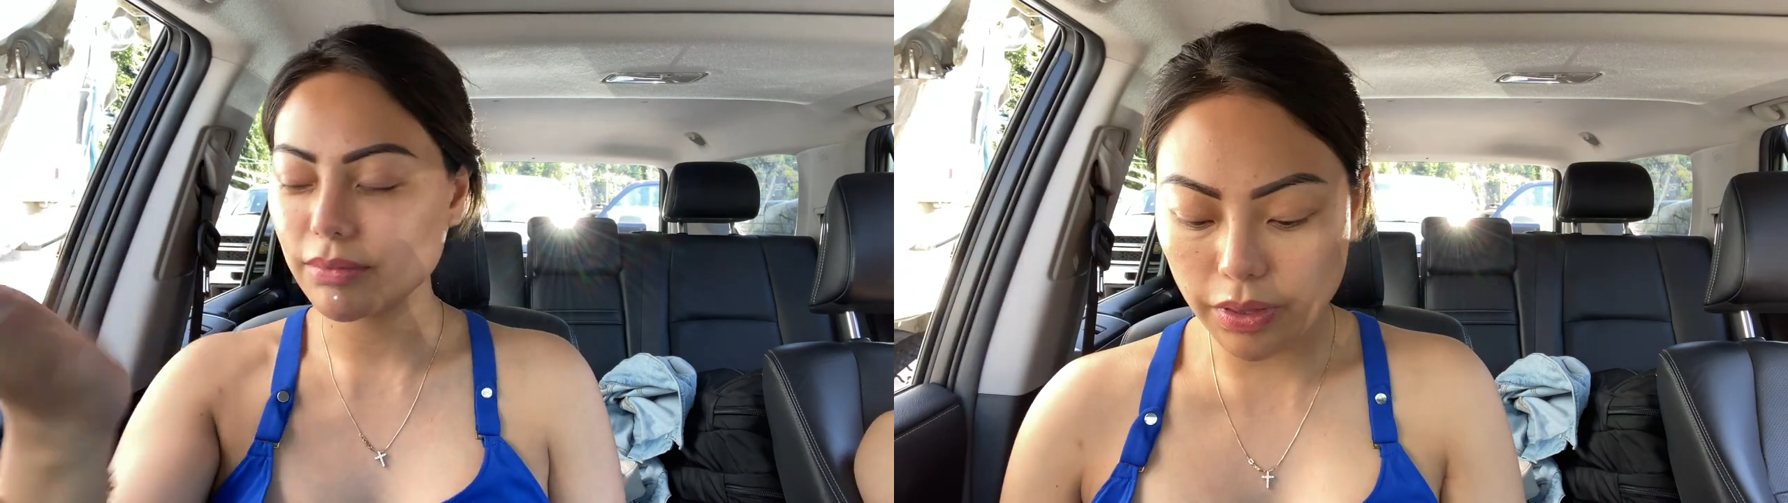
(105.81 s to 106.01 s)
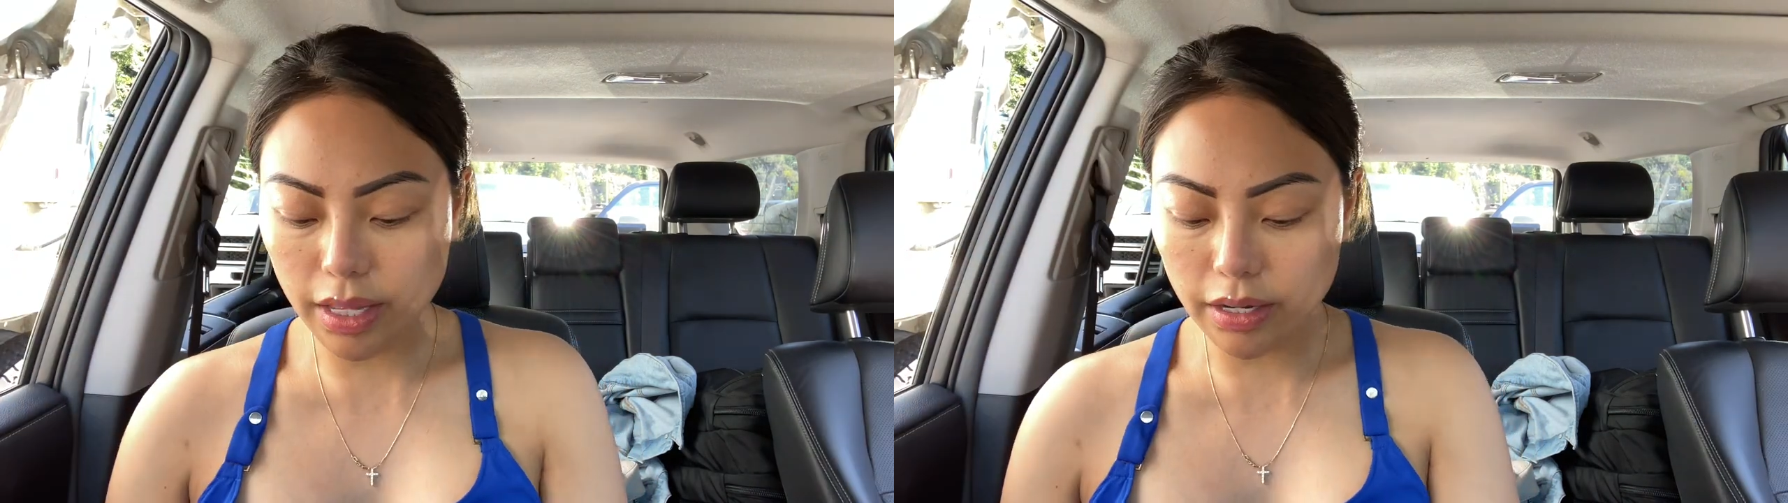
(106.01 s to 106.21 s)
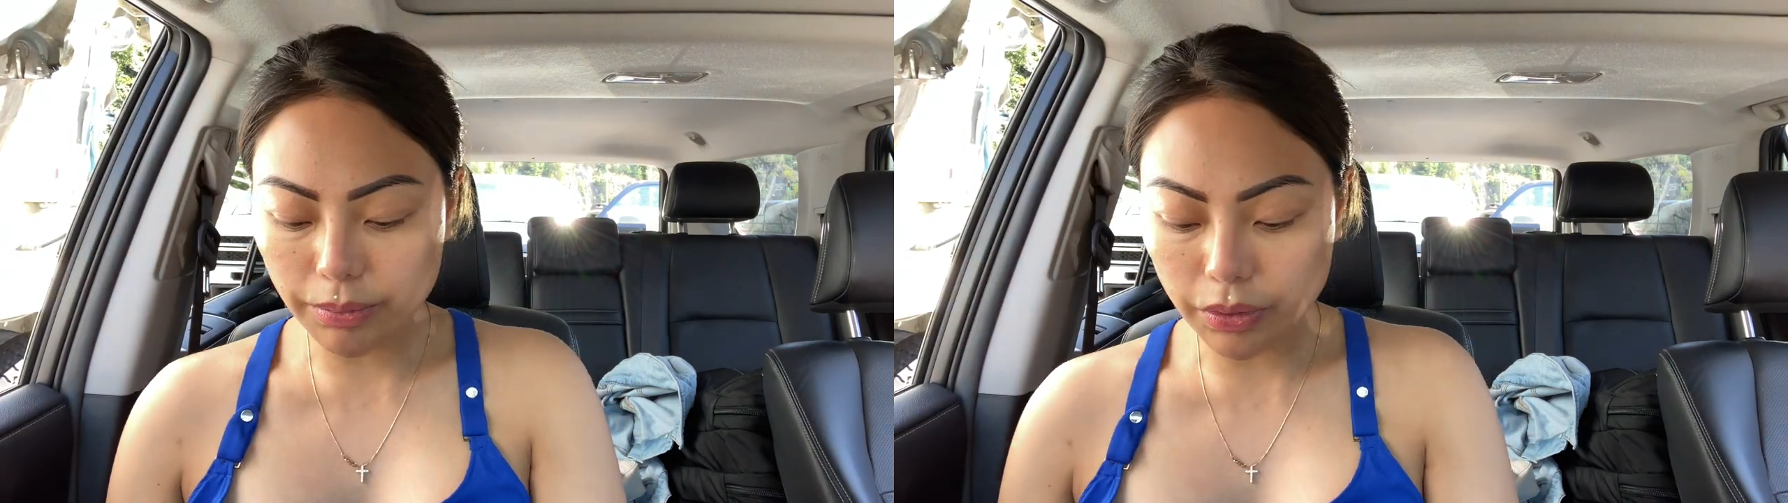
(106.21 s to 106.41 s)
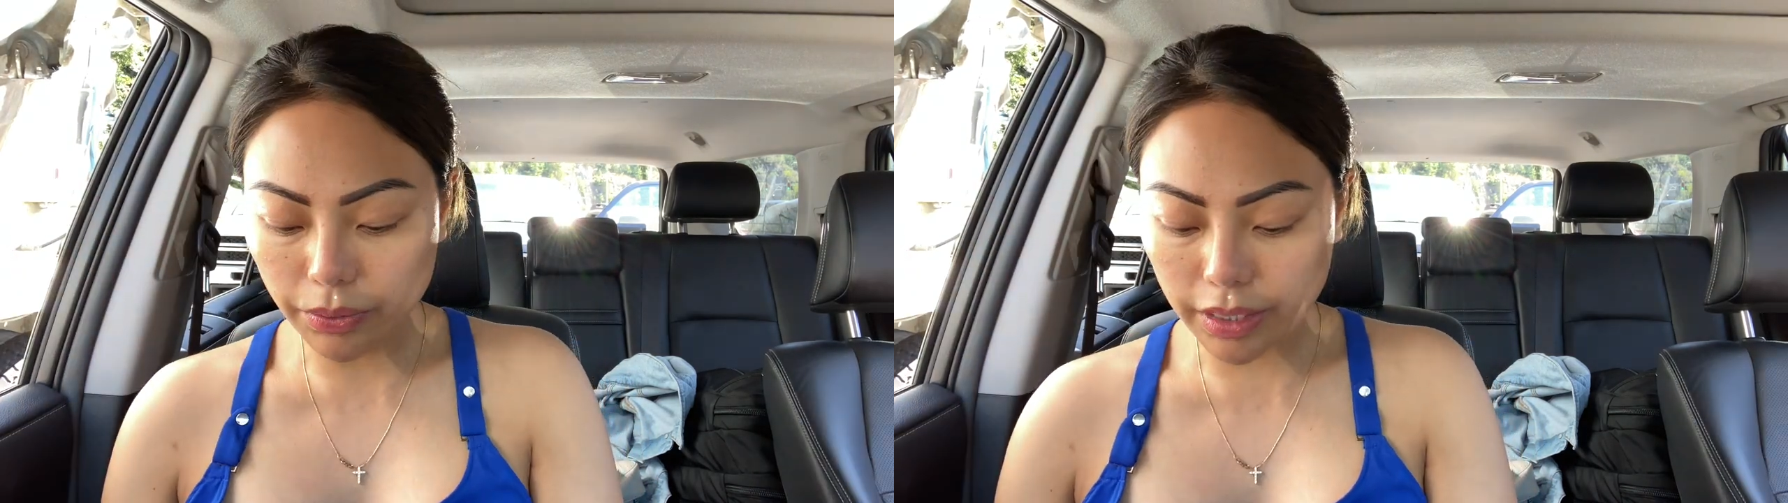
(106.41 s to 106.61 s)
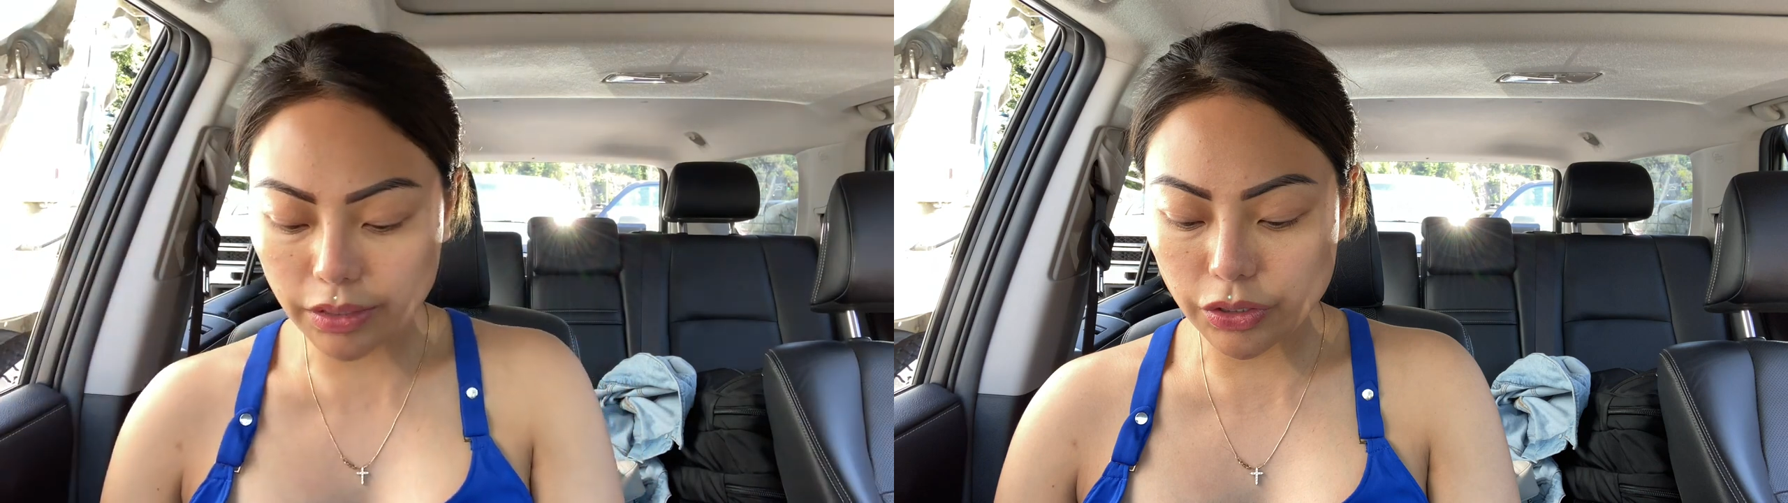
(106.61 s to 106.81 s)
then I'm
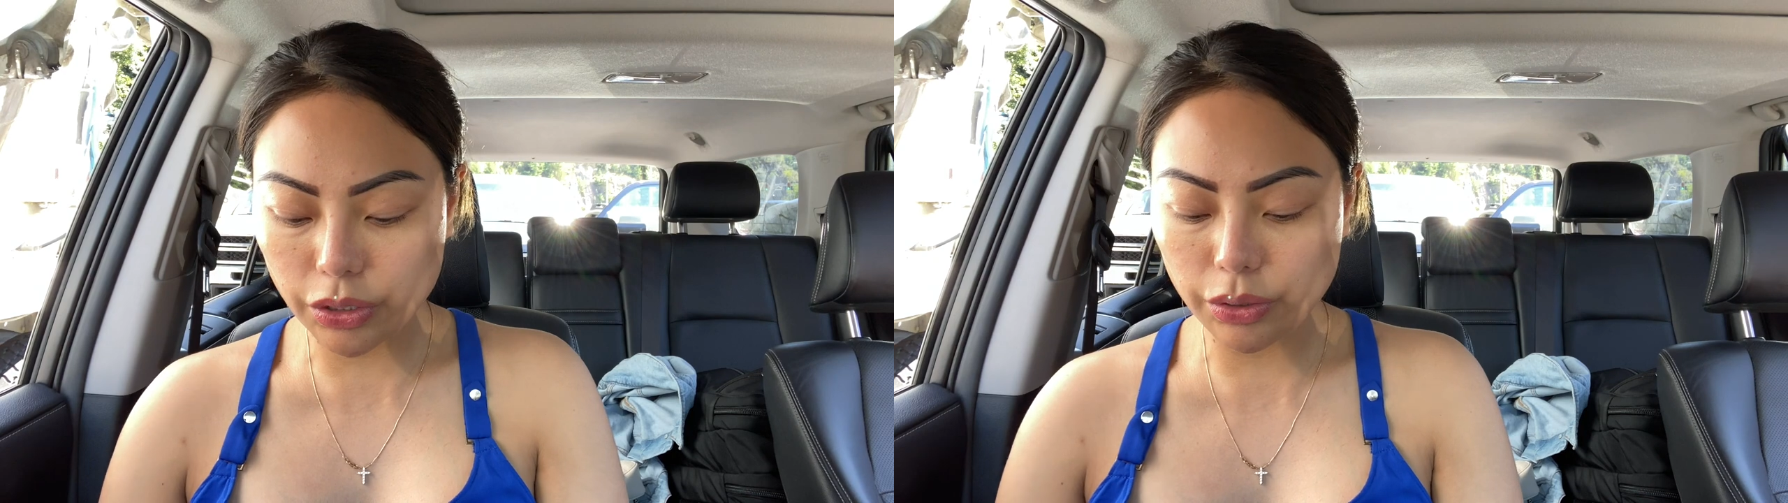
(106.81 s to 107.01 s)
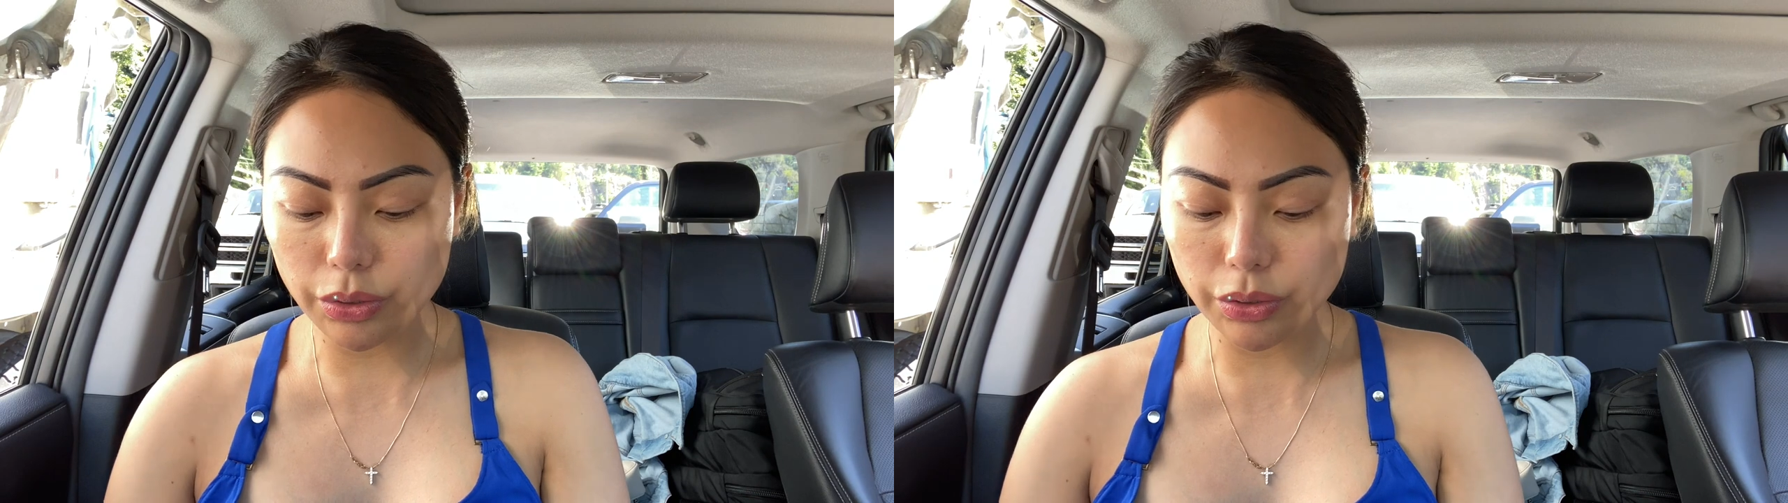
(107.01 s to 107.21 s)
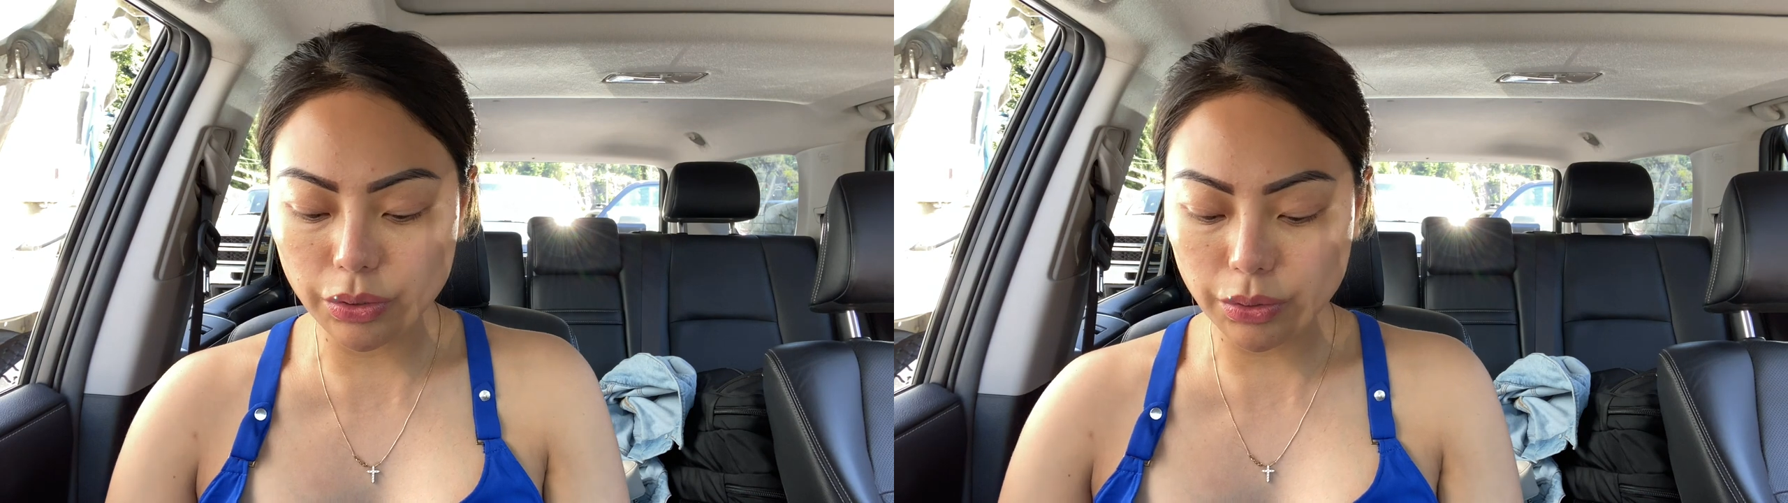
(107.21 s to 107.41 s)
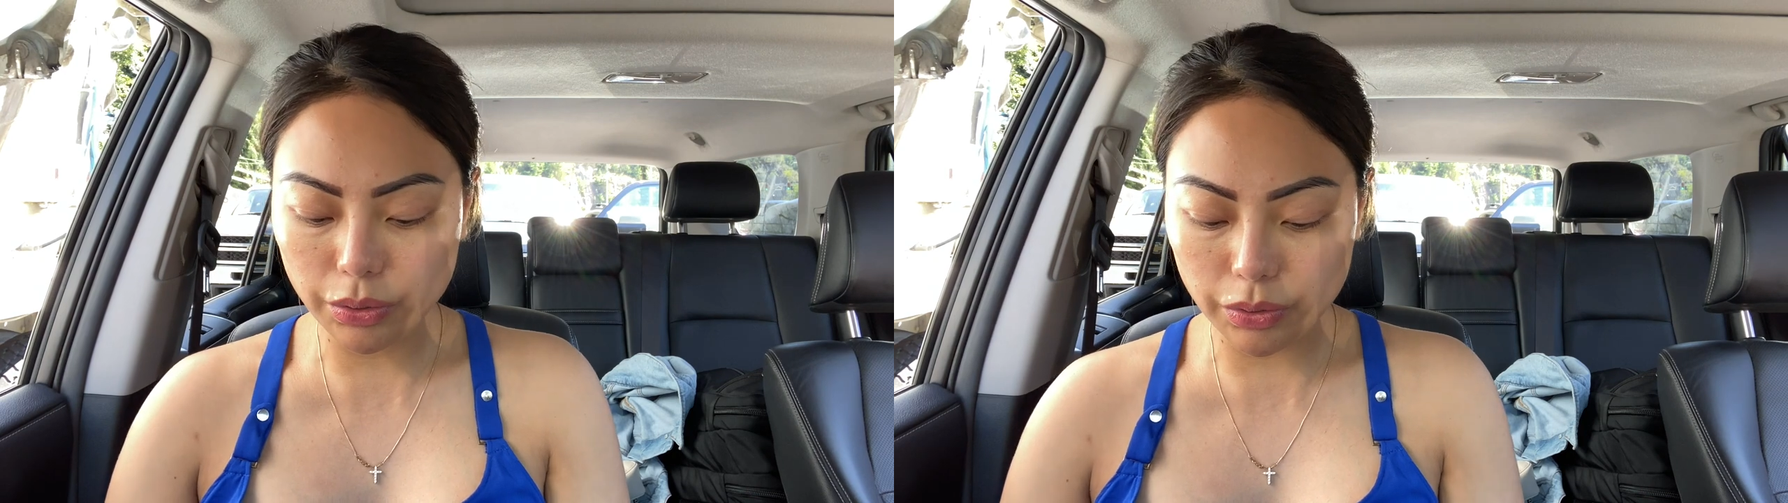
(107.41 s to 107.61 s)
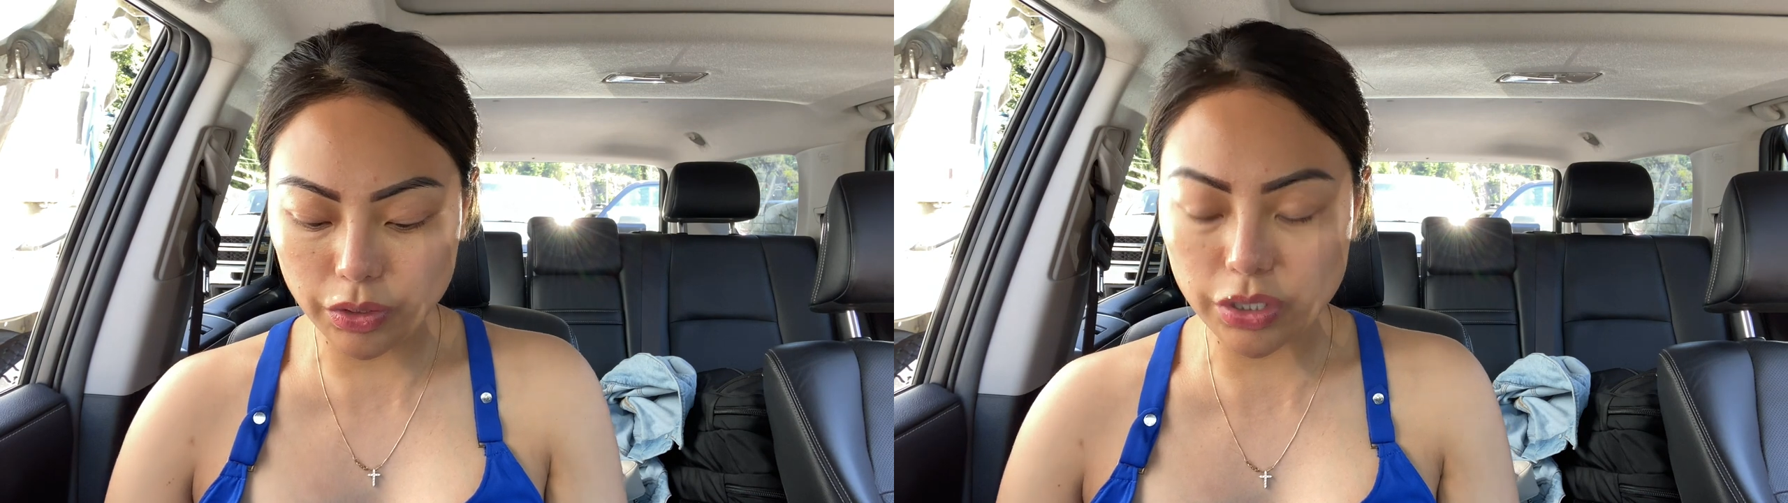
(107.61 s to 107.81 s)
going to